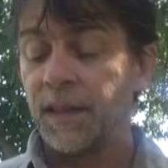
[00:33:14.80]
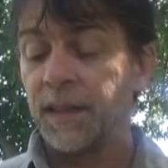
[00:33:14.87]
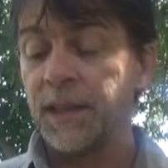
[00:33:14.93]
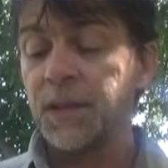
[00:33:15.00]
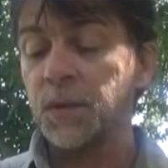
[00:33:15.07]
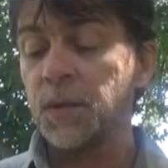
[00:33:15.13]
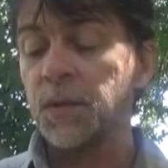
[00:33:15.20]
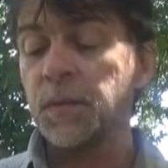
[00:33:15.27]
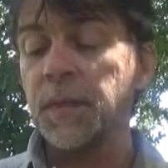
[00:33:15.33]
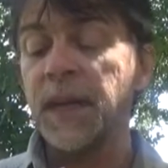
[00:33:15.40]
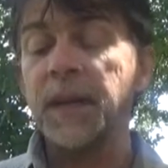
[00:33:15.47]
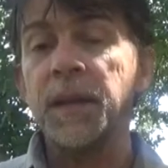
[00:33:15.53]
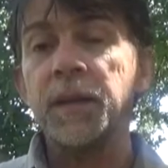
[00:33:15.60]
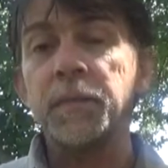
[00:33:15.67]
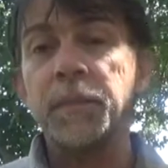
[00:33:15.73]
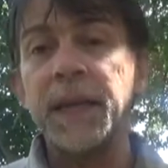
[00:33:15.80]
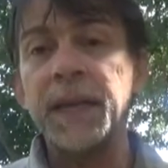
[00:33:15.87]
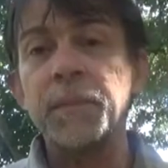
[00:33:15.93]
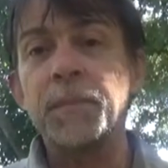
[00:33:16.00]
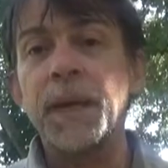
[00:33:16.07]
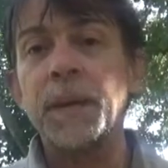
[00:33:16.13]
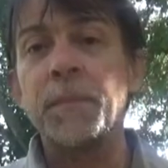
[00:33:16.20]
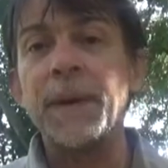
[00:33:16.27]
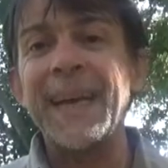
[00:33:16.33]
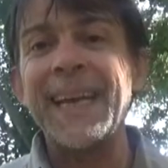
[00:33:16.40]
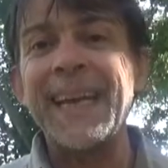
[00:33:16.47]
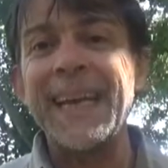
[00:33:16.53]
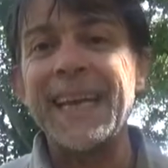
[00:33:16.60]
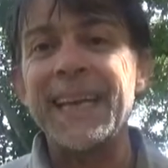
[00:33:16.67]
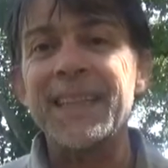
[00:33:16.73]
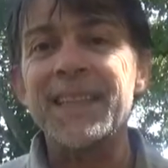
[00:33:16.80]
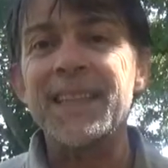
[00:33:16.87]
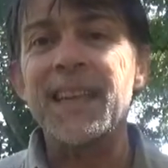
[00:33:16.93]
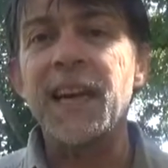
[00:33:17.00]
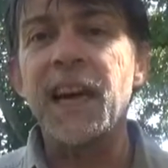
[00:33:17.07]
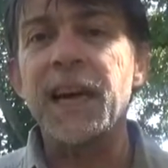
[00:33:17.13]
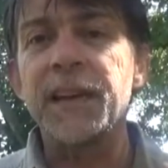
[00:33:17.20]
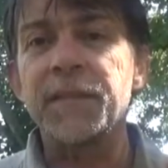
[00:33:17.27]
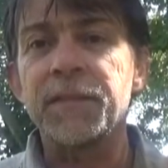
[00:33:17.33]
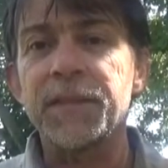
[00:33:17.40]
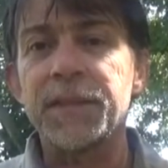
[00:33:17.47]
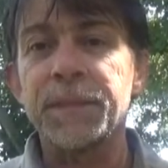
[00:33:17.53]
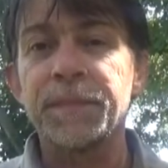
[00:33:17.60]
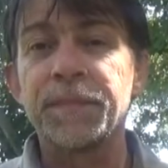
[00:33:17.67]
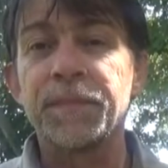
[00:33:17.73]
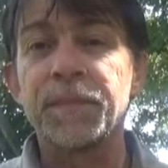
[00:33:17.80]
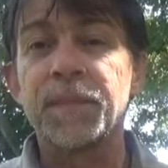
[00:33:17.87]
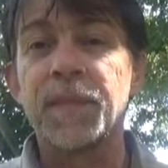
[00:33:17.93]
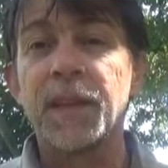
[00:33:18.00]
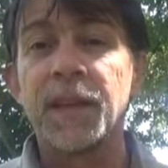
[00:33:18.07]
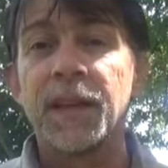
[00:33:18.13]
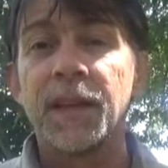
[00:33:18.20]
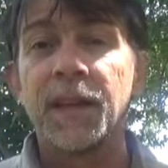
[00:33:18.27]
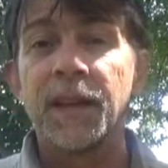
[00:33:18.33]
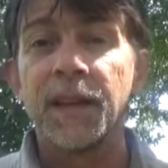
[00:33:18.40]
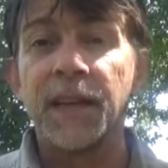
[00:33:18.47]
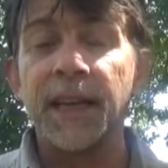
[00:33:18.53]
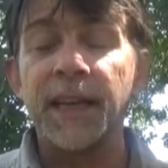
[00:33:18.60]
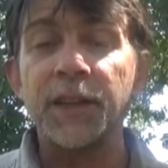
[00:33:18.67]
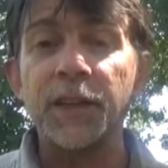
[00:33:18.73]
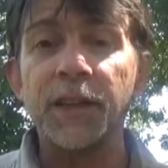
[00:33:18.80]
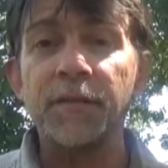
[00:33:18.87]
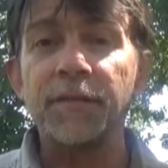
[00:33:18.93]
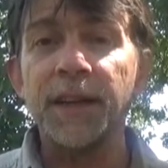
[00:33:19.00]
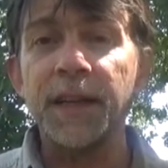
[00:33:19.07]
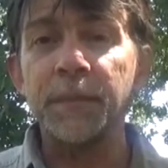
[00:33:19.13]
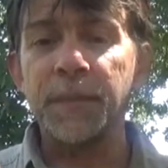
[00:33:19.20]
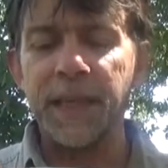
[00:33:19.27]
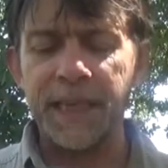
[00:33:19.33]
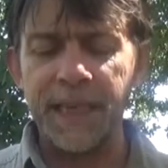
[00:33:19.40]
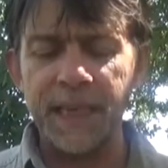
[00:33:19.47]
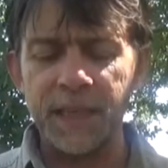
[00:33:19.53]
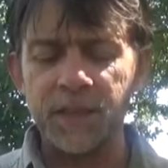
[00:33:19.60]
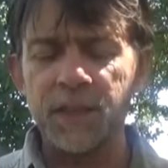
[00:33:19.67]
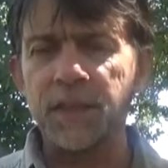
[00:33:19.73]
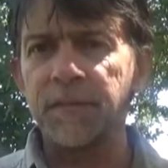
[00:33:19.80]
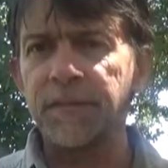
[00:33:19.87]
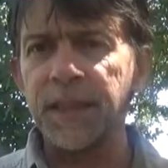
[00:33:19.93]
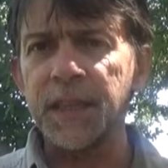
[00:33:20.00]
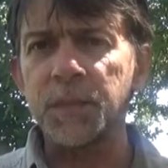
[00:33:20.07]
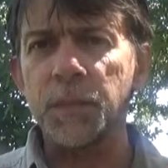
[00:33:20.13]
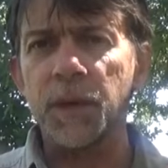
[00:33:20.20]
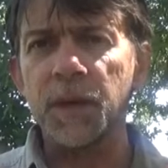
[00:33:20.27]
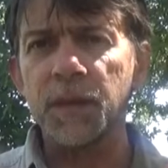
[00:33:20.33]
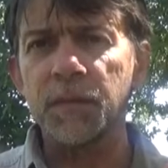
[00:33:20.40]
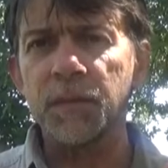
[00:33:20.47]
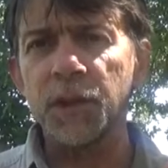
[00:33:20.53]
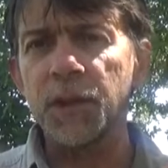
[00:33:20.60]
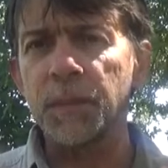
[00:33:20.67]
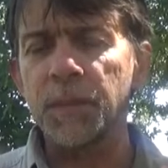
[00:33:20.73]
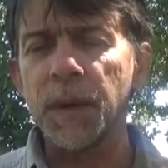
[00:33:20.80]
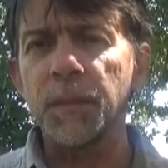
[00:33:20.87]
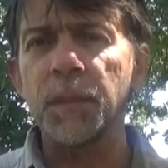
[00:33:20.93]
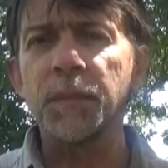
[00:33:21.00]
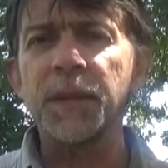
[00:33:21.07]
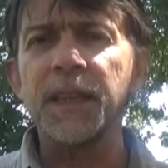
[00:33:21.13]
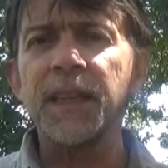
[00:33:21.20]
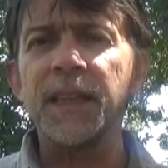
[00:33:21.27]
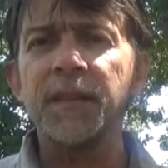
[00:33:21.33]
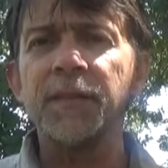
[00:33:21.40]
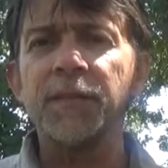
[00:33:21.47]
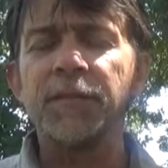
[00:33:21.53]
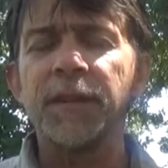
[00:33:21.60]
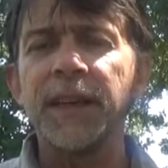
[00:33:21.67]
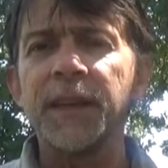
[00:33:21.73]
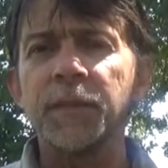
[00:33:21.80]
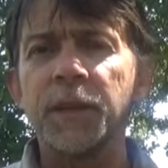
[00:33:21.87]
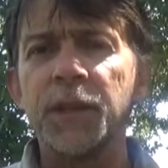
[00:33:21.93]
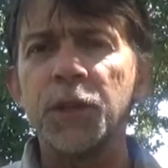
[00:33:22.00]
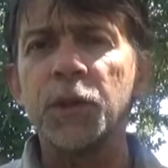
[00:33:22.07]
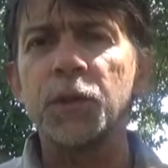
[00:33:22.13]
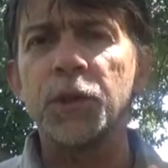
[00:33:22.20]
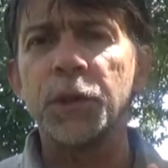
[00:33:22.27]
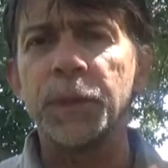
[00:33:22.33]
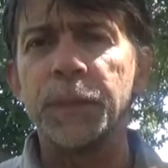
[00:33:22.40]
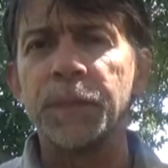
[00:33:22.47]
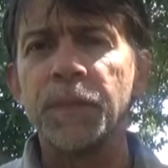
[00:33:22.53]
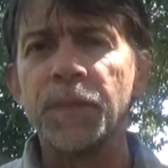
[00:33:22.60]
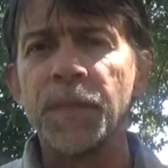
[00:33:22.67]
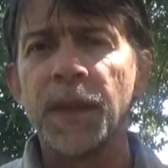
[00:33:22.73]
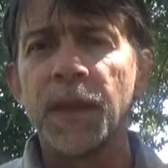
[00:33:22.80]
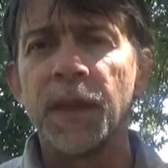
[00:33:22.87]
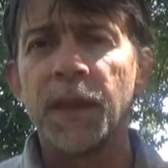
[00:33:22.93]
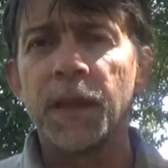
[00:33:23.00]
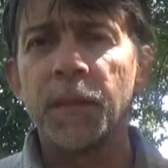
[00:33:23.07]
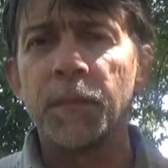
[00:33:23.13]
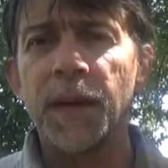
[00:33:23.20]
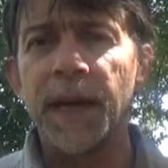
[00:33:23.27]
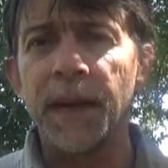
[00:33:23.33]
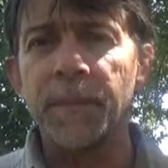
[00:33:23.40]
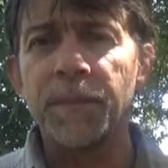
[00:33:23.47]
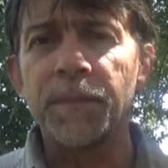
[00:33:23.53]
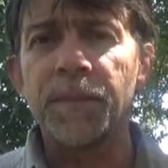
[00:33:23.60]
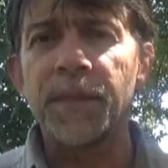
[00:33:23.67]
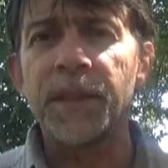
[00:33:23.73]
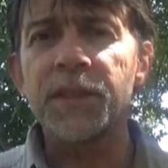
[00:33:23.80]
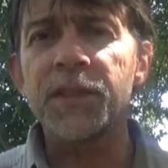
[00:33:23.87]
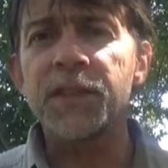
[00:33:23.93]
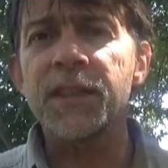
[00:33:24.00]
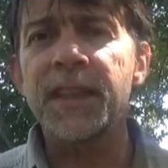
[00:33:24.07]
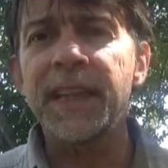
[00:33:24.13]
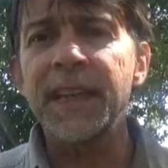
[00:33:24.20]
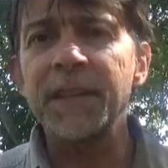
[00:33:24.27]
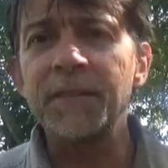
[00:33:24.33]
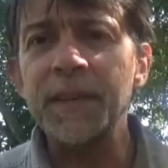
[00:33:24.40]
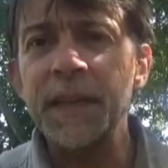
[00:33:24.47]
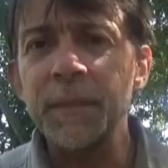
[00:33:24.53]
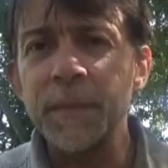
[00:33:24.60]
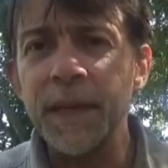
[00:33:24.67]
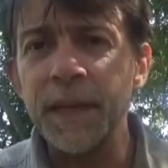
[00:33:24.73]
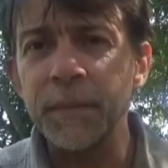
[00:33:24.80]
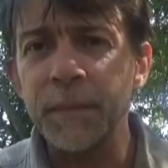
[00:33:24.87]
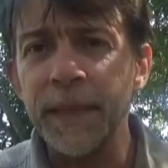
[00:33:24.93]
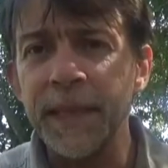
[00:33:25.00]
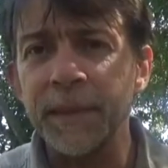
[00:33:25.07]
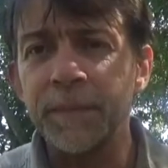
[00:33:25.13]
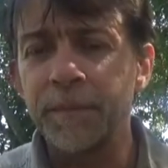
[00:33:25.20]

This was made by Ben Aikens Knives. And you can find Ben Aikens on Facebook. You could probably even find him on YouTube. But this is the knife he made me.